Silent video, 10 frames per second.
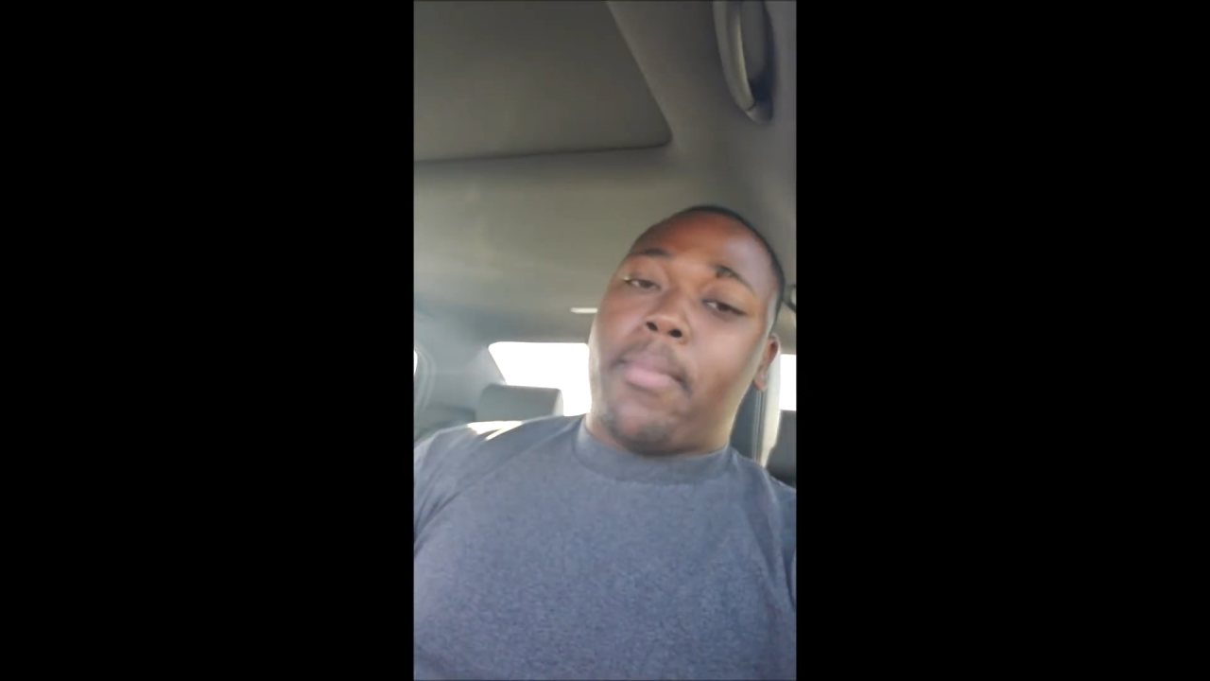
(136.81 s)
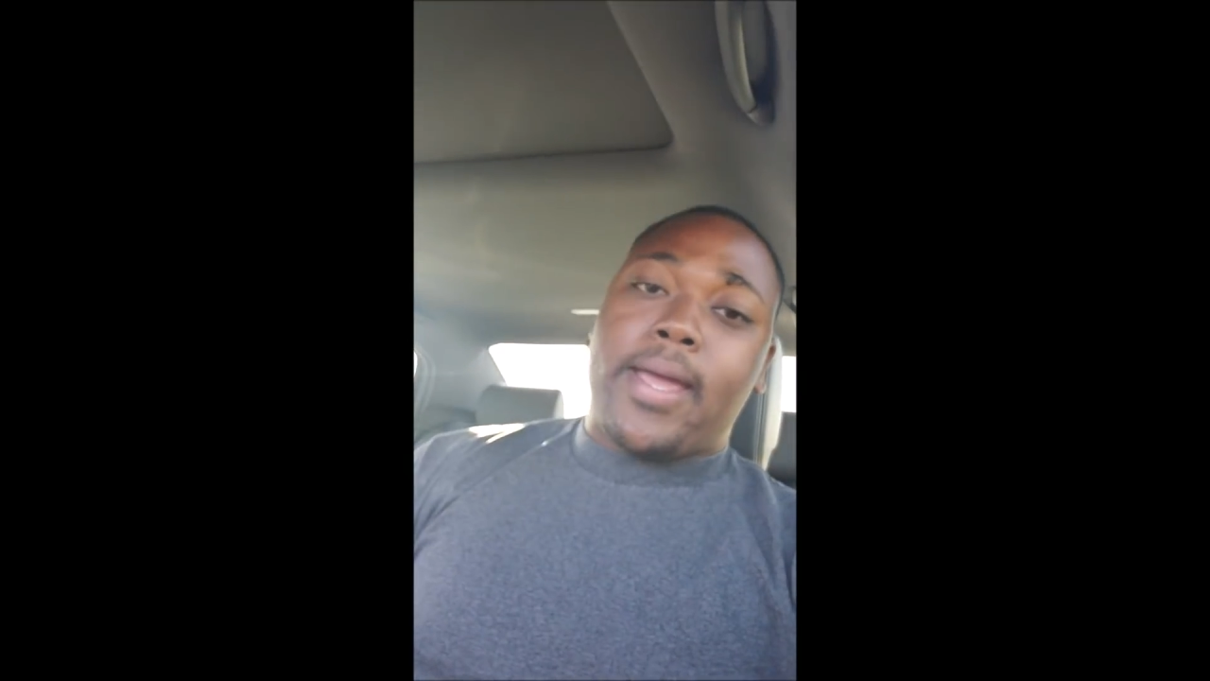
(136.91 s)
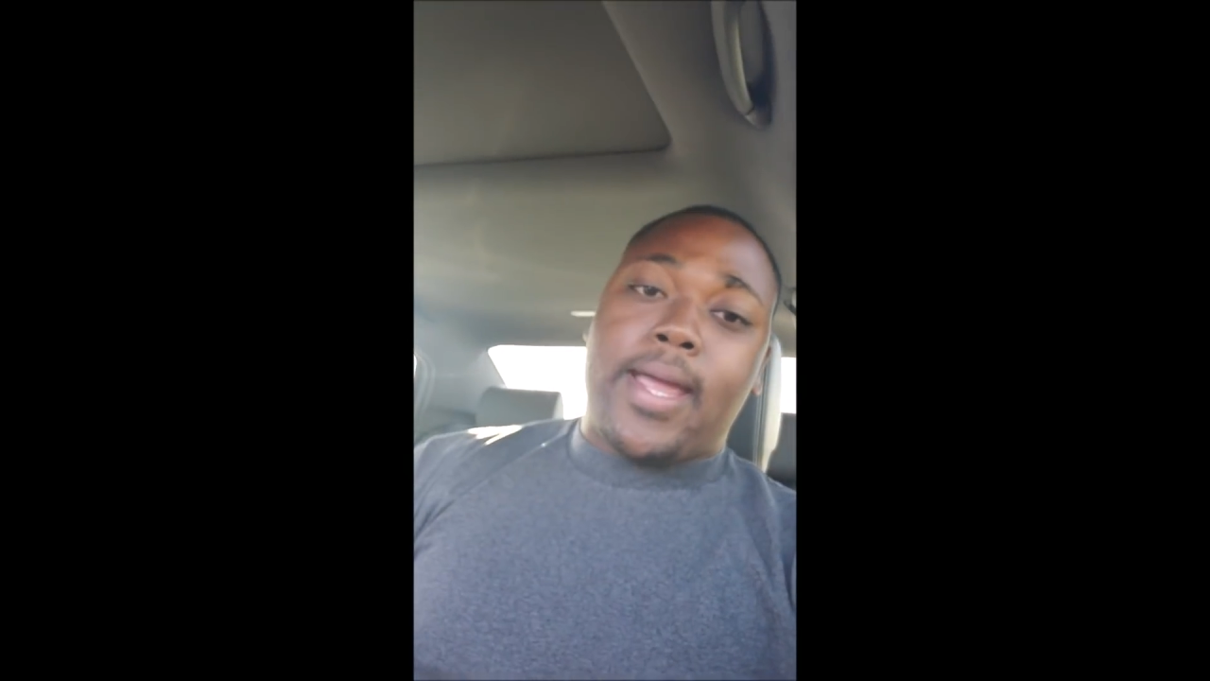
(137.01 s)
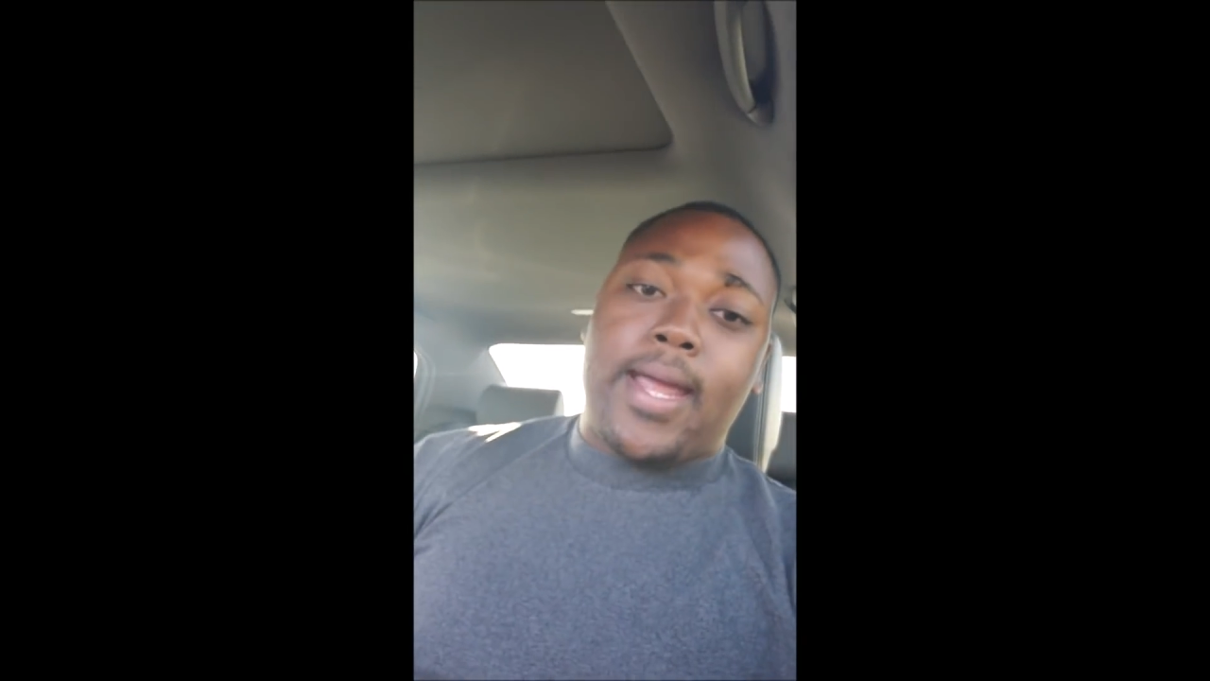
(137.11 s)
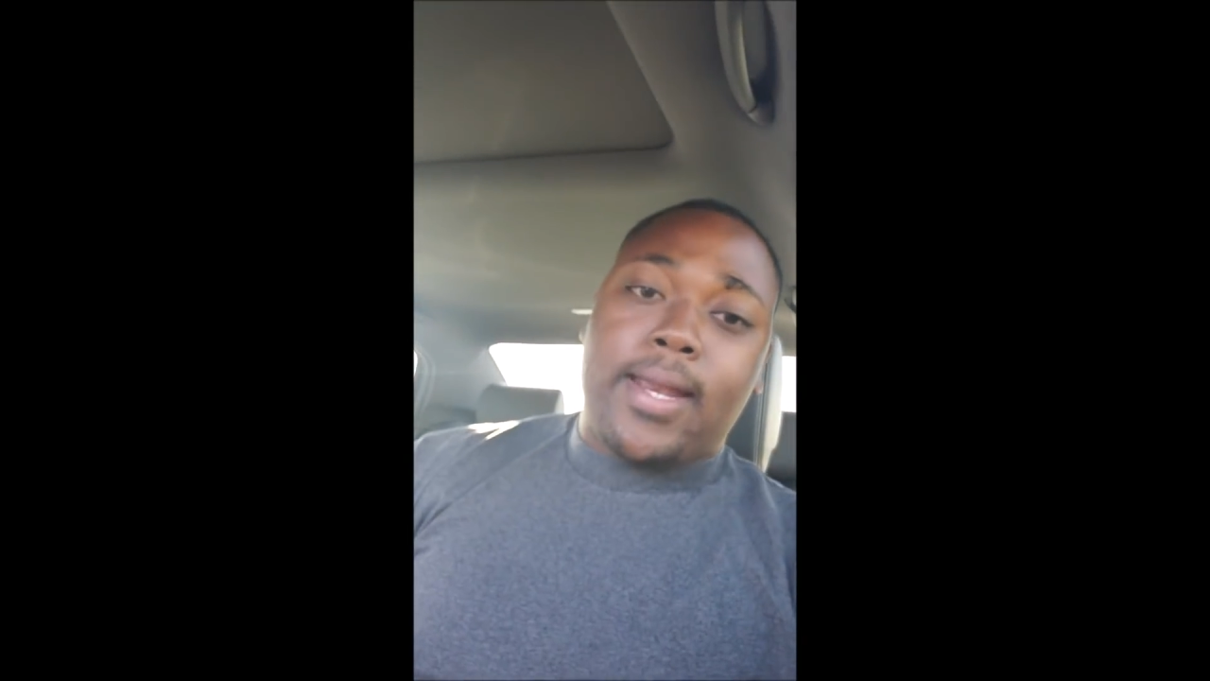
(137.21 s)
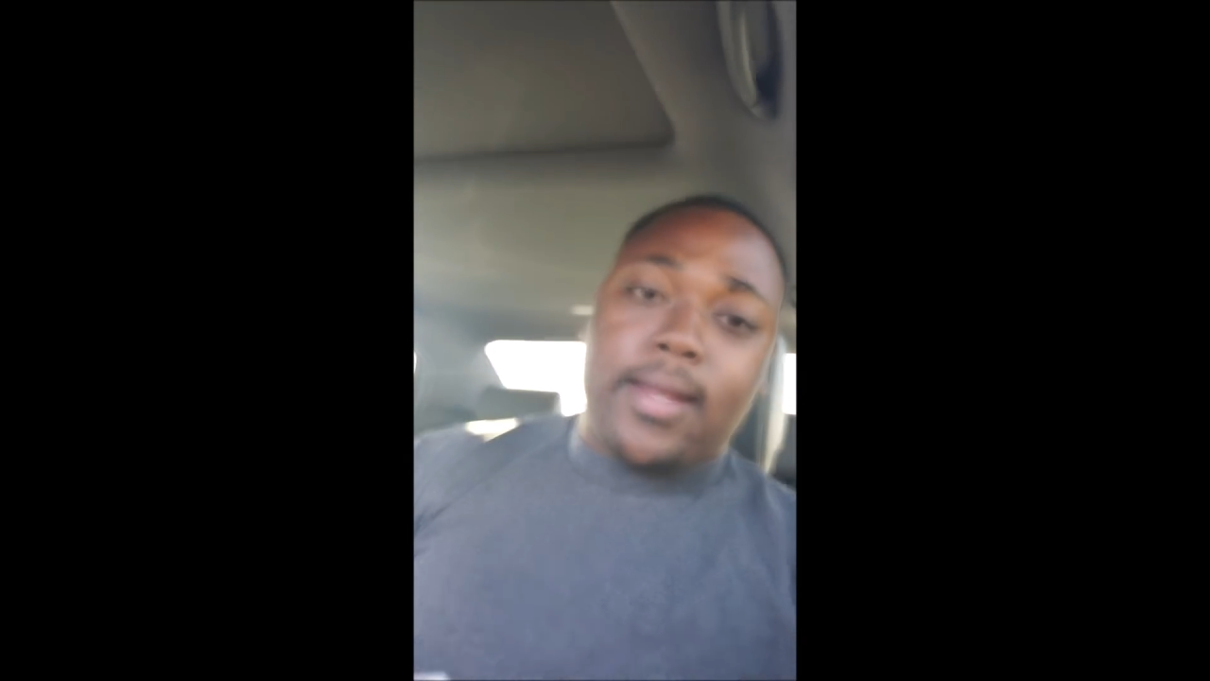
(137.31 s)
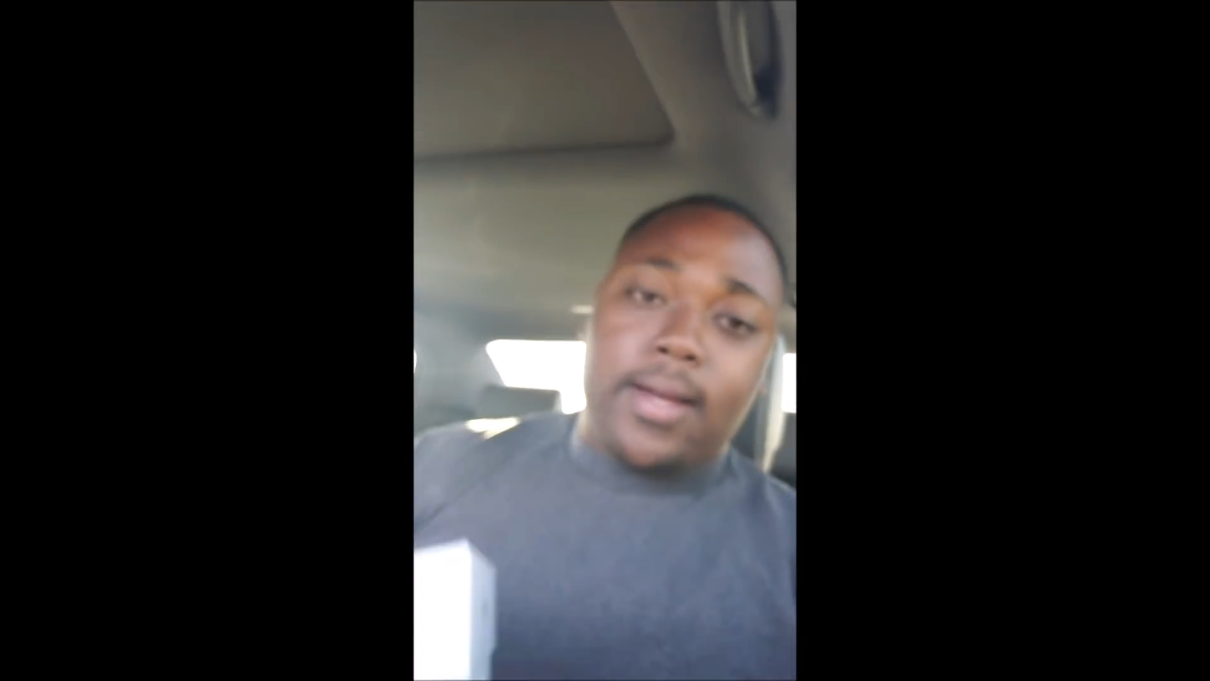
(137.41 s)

made